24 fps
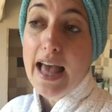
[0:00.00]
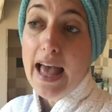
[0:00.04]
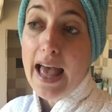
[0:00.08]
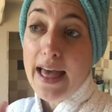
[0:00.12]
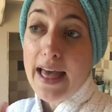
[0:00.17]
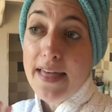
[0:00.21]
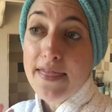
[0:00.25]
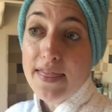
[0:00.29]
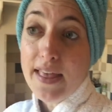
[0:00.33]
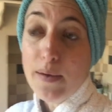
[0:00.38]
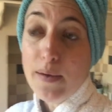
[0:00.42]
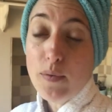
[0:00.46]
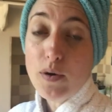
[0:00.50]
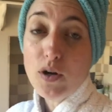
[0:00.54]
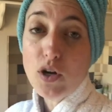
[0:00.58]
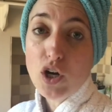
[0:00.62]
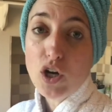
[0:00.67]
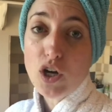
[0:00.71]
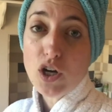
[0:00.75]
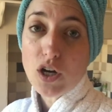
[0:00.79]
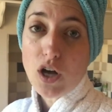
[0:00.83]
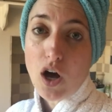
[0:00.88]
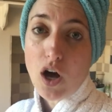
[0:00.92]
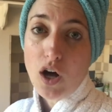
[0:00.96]
And they will
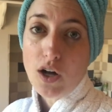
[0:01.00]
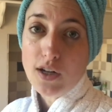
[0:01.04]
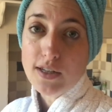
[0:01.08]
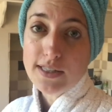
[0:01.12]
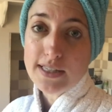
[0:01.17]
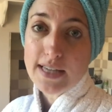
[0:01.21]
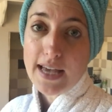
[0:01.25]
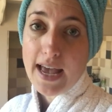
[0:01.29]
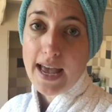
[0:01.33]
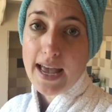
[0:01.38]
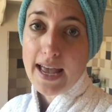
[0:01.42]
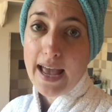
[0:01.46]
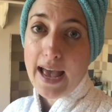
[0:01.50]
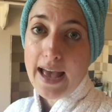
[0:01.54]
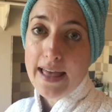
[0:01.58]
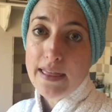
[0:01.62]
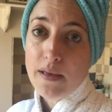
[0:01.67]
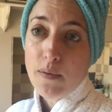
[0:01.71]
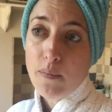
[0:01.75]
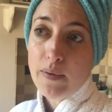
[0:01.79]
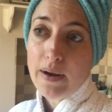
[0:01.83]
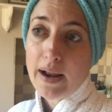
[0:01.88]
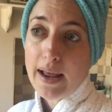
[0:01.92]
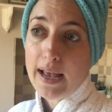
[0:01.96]
cook all day. And
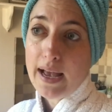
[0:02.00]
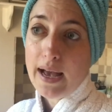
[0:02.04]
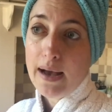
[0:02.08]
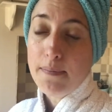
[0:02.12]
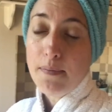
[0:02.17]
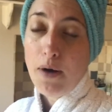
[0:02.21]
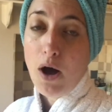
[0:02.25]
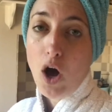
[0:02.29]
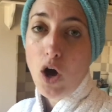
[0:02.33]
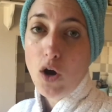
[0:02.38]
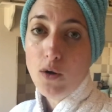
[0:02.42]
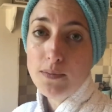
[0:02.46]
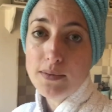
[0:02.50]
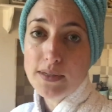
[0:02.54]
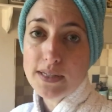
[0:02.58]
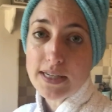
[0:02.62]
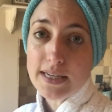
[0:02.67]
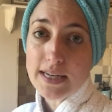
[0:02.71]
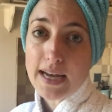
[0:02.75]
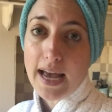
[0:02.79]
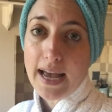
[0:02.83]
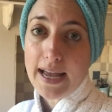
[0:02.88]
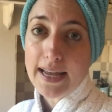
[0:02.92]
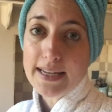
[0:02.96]
then when I come home
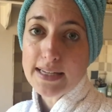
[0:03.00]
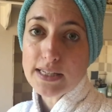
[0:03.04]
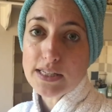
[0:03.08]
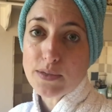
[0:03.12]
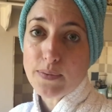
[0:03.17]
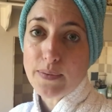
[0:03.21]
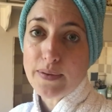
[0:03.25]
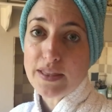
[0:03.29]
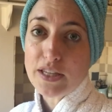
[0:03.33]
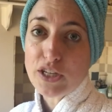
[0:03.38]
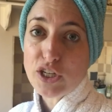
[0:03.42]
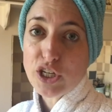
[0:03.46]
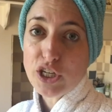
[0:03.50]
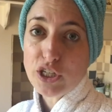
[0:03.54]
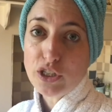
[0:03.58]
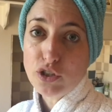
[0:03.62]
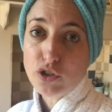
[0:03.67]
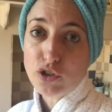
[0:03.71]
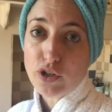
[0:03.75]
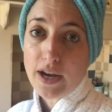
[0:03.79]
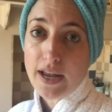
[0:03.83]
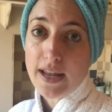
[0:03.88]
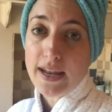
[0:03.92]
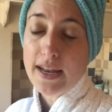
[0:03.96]
tonight with the
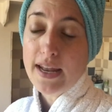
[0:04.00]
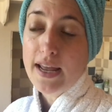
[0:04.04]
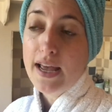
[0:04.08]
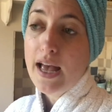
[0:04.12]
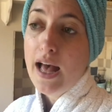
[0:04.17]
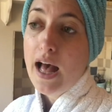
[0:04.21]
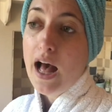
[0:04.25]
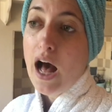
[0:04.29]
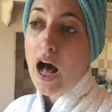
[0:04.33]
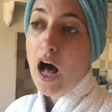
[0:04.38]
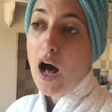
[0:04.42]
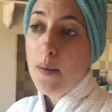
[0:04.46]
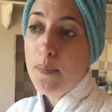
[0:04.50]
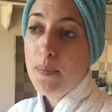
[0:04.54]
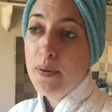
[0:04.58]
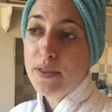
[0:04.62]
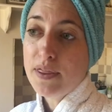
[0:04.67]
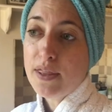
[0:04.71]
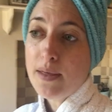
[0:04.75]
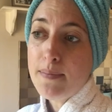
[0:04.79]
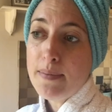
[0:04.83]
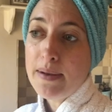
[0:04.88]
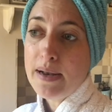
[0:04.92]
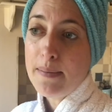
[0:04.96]
children, I'll put
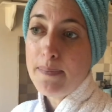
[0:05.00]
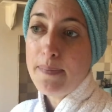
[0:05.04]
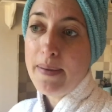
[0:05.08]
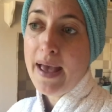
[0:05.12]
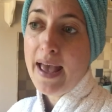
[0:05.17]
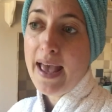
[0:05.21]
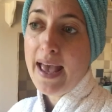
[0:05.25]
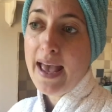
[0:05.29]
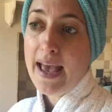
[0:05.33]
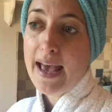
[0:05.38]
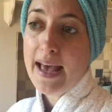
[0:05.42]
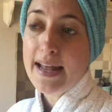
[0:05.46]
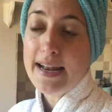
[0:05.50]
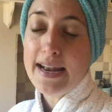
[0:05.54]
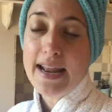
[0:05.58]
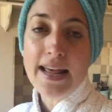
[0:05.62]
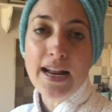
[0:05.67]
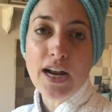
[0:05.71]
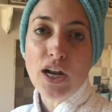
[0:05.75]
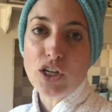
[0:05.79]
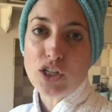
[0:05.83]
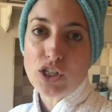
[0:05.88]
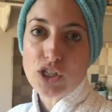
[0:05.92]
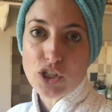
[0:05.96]
them in a pan
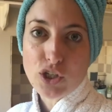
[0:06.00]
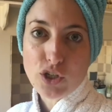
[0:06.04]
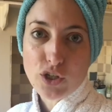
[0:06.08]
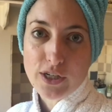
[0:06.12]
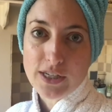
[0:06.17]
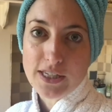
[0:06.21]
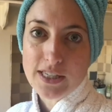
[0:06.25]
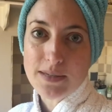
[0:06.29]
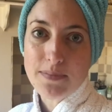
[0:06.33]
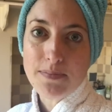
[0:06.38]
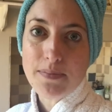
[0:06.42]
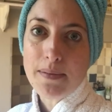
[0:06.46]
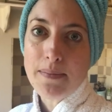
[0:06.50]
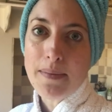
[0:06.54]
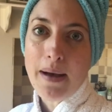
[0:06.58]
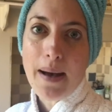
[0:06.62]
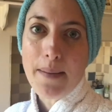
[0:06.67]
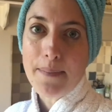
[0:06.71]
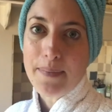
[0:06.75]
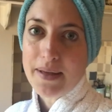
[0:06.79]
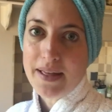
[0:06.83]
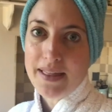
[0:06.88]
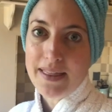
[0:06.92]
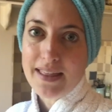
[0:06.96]
and I'll just crisp them
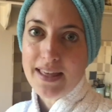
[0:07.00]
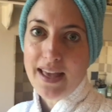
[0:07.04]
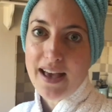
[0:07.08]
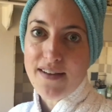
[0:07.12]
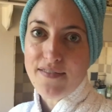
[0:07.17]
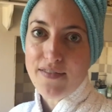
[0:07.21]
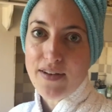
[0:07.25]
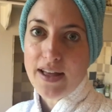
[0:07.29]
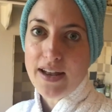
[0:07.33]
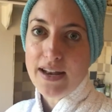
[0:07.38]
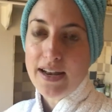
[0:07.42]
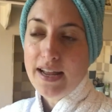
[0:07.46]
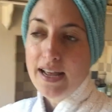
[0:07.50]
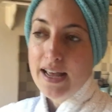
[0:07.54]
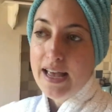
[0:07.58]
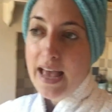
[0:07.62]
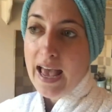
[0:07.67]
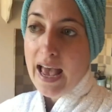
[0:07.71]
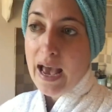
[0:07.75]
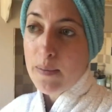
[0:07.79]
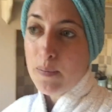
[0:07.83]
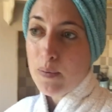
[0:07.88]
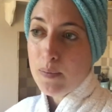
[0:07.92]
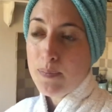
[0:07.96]
up in the oven.
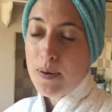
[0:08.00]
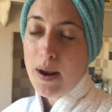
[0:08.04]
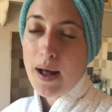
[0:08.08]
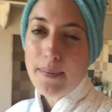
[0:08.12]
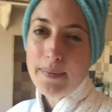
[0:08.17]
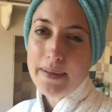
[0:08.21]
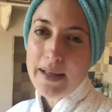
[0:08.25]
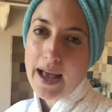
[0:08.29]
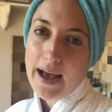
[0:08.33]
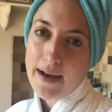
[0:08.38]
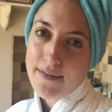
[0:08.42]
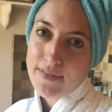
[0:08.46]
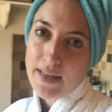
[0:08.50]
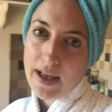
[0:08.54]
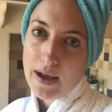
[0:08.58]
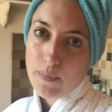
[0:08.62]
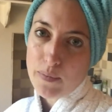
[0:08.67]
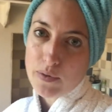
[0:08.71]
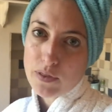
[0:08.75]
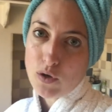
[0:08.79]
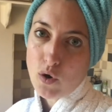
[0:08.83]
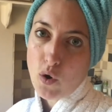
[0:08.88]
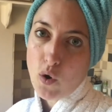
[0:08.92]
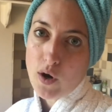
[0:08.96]
And we'll probably have that
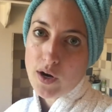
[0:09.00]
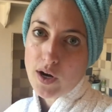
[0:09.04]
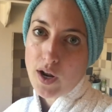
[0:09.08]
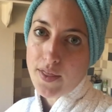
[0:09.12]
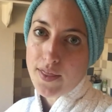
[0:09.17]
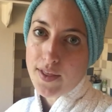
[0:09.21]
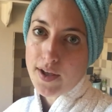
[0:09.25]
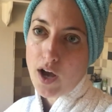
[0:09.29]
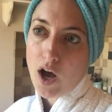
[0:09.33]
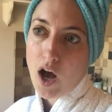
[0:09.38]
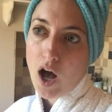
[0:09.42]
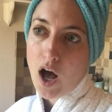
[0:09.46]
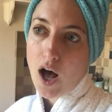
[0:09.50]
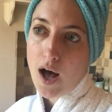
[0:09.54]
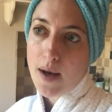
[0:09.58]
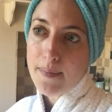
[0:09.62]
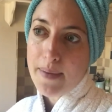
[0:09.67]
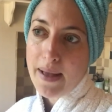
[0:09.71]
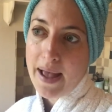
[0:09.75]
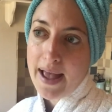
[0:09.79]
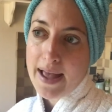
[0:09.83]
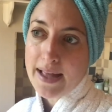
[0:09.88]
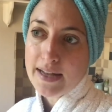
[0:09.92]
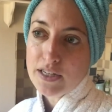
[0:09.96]
with corn on the cob
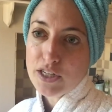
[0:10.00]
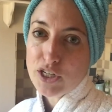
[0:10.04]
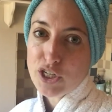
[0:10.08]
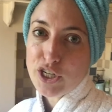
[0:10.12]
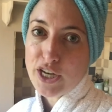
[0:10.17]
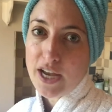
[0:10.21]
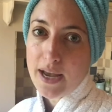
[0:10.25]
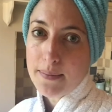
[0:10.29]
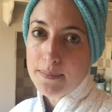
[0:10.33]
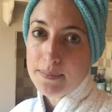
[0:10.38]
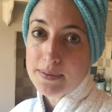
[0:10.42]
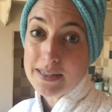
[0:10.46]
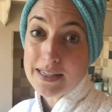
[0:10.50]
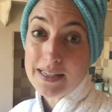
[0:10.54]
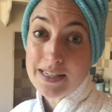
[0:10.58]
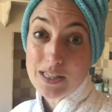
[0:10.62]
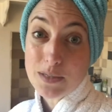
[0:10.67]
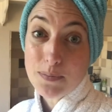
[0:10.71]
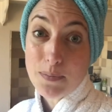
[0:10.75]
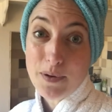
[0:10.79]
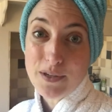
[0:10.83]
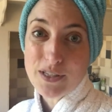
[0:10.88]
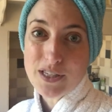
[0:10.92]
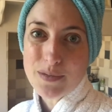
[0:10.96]
and chips. And it's
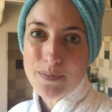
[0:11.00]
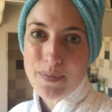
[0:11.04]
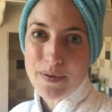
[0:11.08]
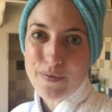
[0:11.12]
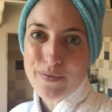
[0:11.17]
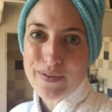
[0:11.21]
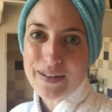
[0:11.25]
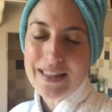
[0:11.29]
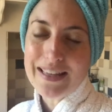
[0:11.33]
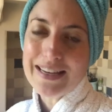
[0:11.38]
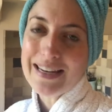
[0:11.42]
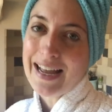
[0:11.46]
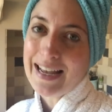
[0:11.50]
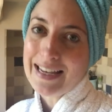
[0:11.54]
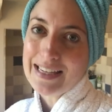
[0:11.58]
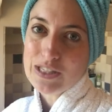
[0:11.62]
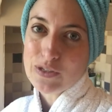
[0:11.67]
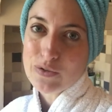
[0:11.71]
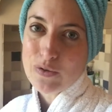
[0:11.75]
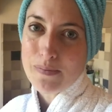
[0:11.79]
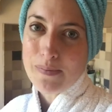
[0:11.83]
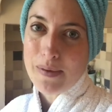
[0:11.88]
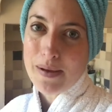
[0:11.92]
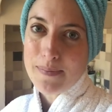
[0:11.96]
supposed to be really nice.
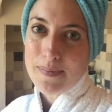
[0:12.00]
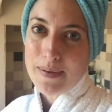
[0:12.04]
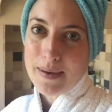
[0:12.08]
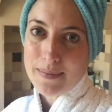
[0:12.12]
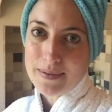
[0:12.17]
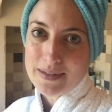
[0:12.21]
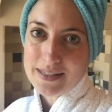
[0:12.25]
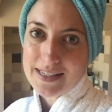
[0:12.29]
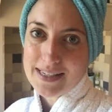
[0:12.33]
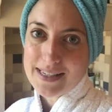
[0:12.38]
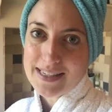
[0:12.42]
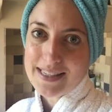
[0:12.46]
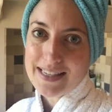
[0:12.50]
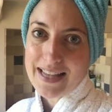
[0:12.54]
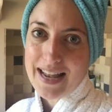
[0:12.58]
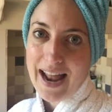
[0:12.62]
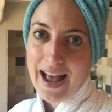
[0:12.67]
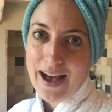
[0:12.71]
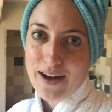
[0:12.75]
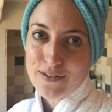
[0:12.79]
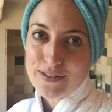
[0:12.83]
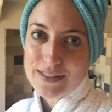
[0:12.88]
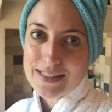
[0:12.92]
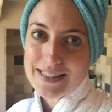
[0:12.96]
So we might be able to sit
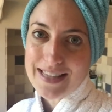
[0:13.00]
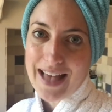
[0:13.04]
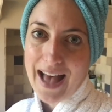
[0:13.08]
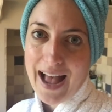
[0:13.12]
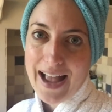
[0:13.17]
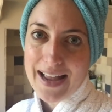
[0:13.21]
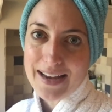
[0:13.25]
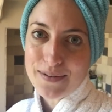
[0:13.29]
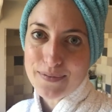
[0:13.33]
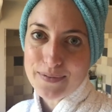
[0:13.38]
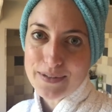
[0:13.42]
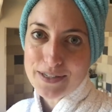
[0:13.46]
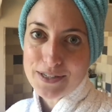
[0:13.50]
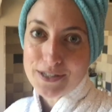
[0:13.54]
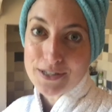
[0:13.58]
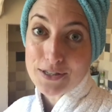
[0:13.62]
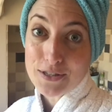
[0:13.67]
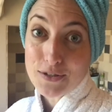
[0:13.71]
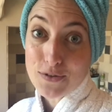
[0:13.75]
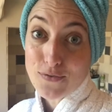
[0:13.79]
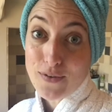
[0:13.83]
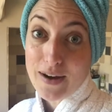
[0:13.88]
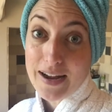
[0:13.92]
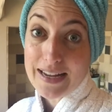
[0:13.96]
outside, which is
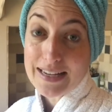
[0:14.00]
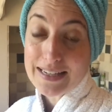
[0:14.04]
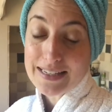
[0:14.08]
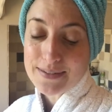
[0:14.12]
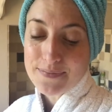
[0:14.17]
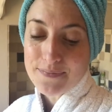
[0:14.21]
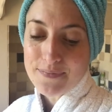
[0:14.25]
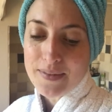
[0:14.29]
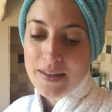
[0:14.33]
great.